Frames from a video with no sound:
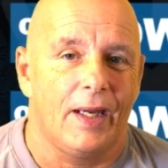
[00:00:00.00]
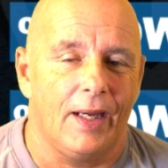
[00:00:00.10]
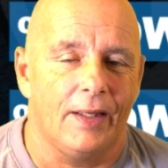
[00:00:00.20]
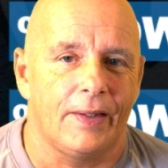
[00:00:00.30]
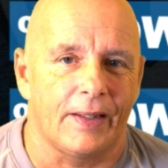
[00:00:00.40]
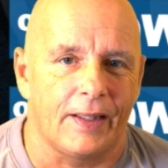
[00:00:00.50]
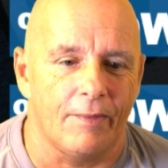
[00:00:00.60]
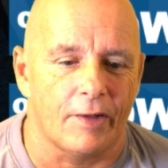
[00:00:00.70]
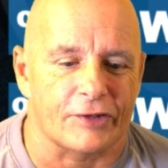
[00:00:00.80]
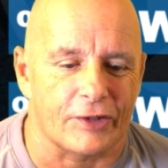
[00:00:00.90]
and they
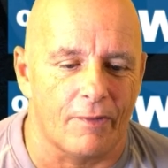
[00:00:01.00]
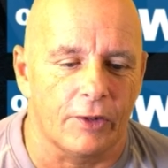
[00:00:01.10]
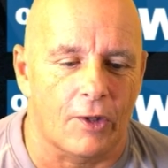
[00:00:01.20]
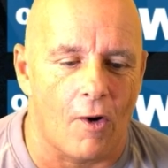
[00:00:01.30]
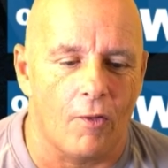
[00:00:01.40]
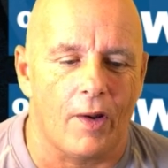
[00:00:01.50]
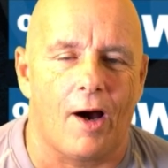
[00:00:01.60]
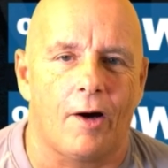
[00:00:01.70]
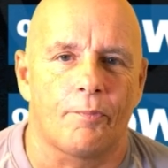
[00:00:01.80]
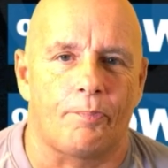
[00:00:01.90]
give 7 goals
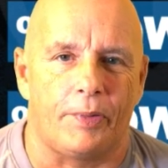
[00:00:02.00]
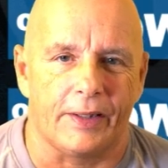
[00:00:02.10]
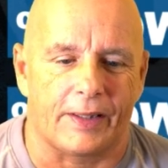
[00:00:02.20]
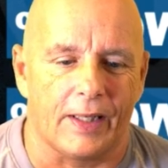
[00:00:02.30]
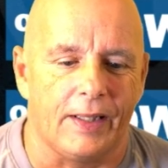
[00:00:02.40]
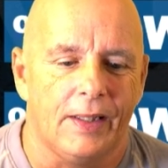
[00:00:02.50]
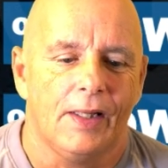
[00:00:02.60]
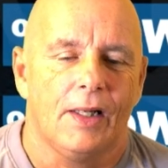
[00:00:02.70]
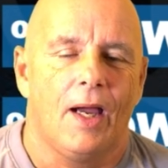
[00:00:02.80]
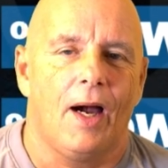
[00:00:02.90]
on PK
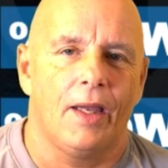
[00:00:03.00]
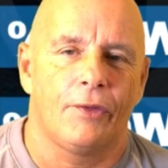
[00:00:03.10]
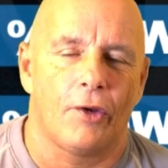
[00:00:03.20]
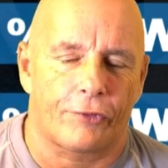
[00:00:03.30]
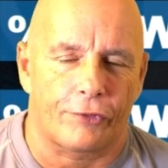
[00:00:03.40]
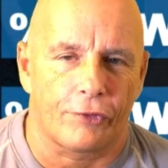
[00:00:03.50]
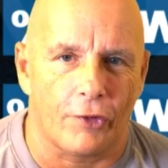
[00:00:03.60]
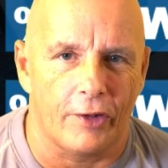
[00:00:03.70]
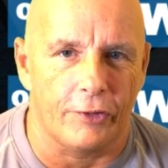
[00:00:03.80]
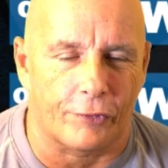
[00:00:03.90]
and the
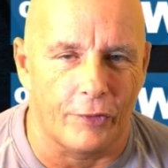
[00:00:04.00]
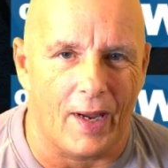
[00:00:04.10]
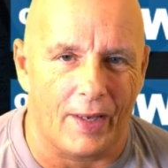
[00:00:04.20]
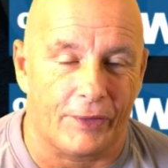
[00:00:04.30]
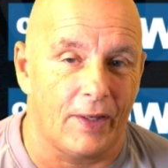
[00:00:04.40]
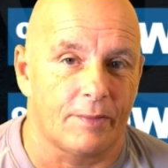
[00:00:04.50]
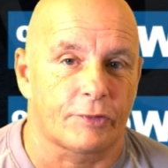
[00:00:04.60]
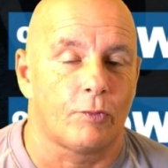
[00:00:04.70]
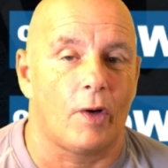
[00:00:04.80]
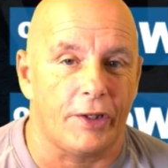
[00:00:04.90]
33
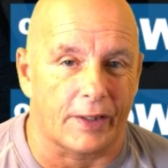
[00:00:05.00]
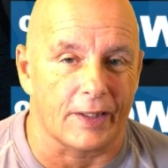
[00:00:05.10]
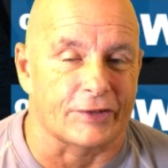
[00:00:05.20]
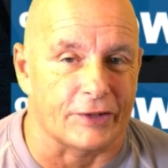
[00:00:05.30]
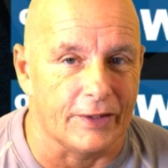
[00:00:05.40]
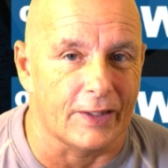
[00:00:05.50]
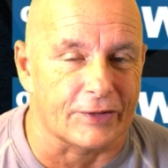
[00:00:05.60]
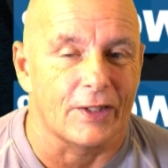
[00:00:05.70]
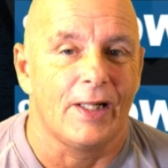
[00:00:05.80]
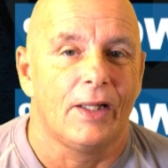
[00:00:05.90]
attempts. What you can see
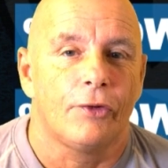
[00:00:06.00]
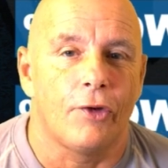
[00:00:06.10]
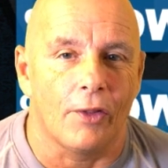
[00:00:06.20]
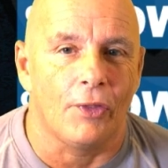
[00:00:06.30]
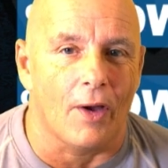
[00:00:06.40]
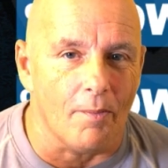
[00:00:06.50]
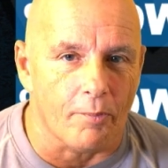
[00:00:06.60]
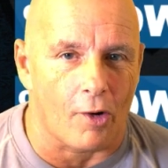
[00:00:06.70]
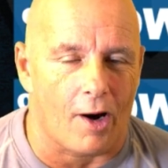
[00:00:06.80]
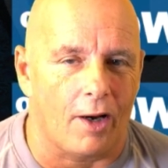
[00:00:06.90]
this, the
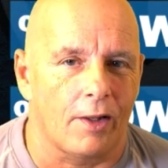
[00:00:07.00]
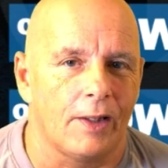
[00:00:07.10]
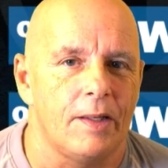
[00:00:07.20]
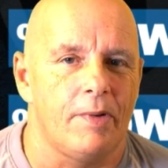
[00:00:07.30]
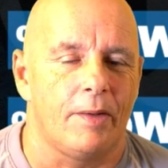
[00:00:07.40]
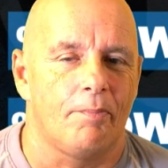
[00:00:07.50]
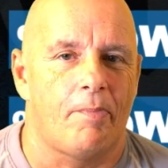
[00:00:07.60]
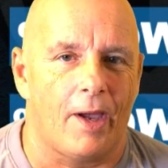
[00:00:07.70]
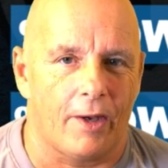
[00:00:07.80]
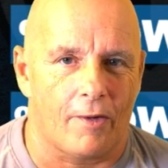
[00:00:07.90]
number are a little bit
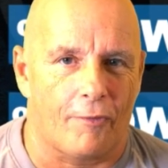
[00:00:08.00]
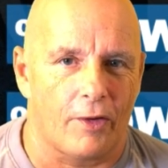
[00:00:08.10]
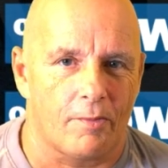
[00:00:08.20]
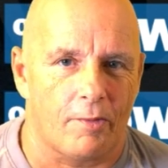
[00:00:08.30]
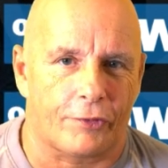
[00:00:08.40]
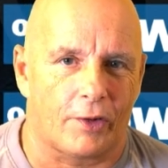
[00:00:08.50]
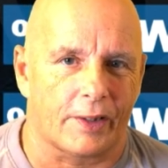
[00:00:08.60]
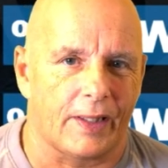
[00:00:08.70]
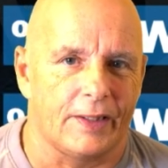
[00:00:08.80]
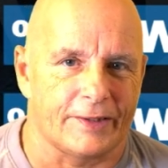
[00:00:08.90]
better for the Montreal
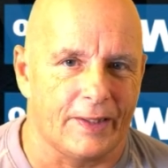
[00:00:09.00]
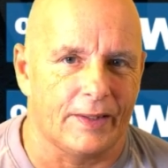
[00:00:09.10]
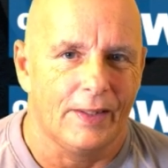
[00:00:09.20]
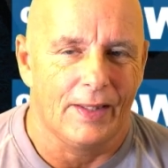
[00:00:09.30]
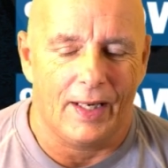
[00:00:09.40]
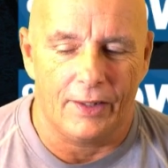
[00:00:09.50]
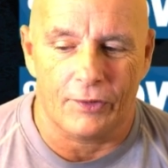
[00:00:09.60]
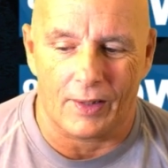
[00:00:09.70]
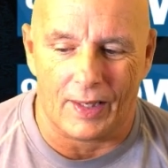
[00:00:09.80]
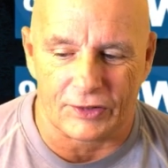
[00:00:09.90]
Canadiens in
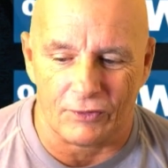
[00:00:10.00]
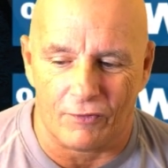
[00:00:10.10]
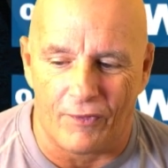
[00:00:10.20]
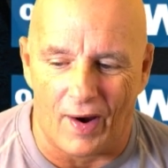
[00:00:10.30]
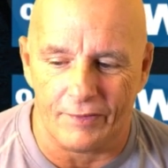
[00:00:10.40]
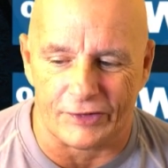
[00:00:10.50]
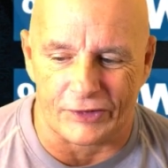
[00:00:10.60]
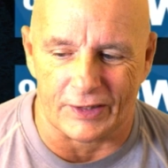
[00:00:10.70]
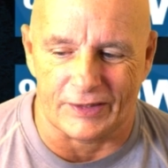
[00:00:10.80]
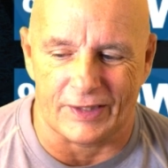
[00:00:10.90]
the last
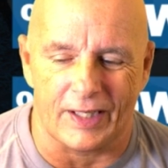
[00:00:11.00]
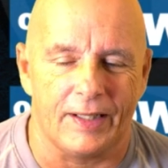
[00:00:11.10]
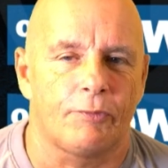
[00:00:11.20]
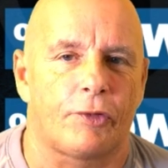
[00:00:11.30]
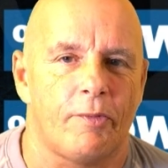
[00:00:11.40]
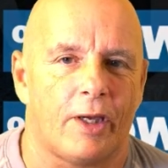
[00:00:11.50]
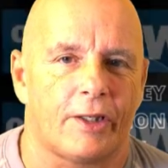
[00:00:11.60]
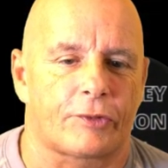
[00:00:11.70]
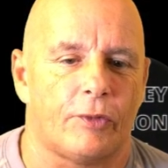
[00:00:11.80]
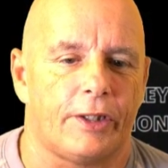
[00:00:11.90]
5-6 games, to be
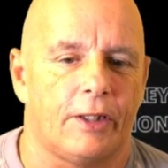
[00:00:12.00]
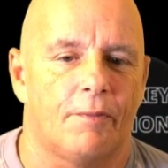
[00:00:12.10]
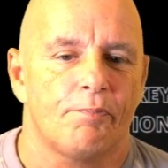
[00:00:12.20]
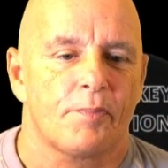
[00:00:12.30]
honest with you.